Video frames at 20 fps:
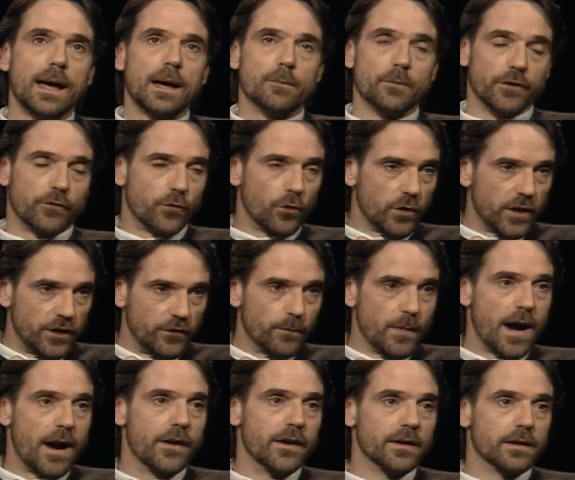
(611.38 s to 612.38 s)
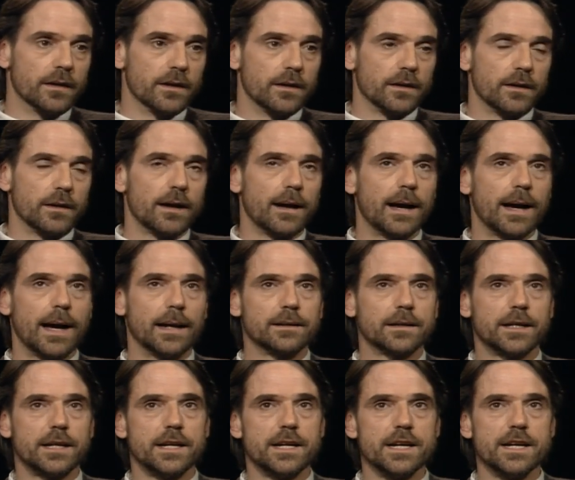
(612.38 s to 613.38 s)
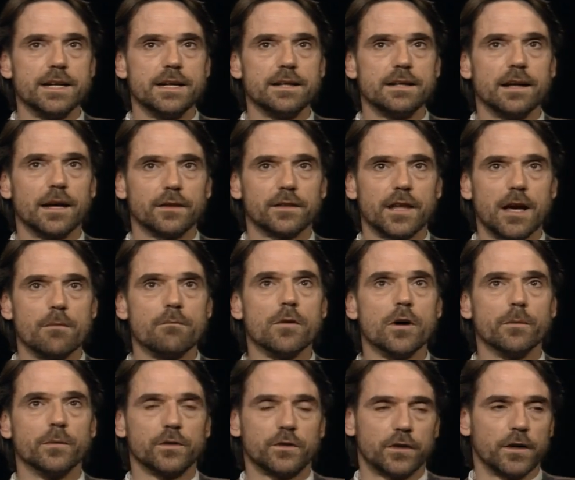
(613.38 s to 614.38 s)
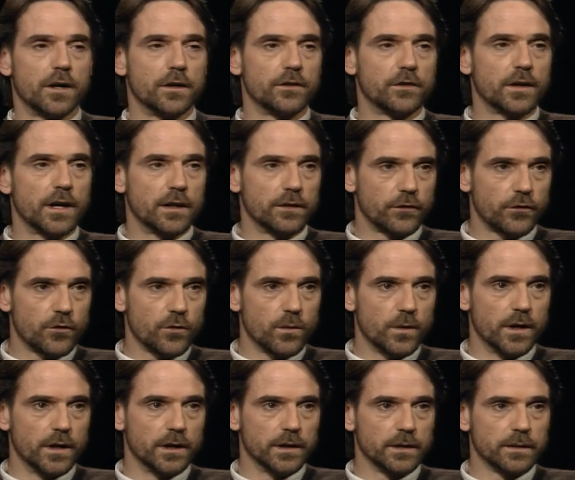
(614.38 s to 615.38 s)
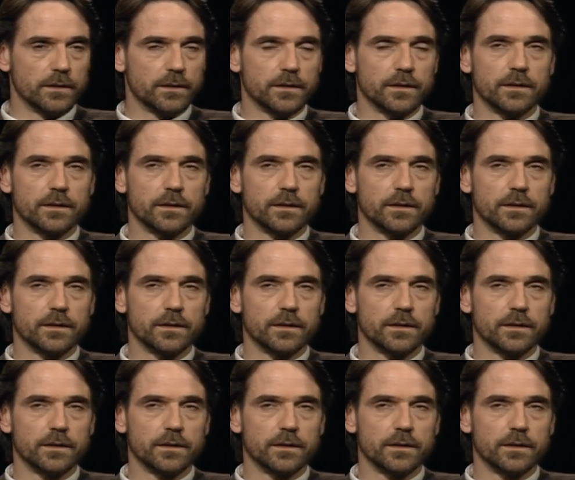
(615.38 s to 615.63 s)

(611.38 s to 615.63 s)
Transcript: before he's married her. And he, at that moment, turns against the world